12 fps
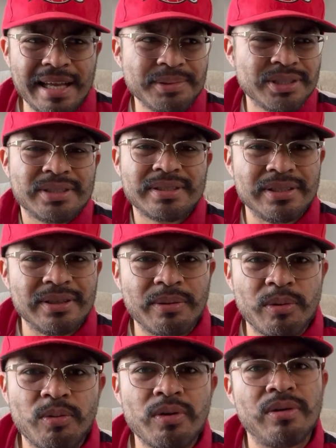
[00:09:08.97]
I'm just,
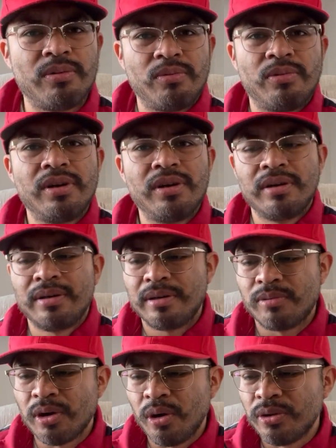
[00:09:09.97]

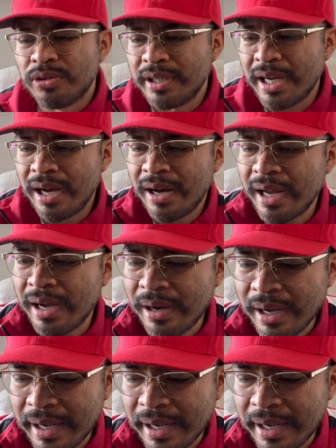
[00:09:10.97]
we're older now.